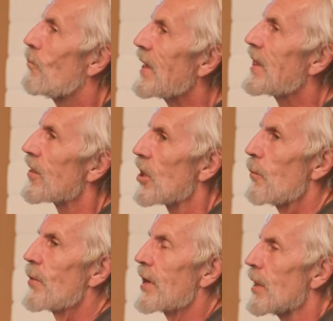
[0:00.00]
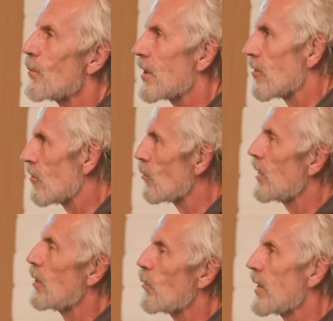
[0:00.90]
pick that up again because
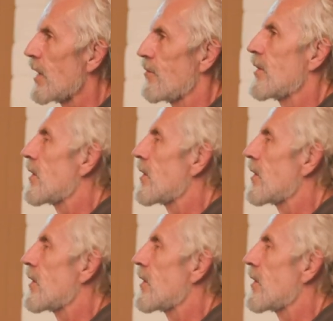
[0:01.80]
we, we left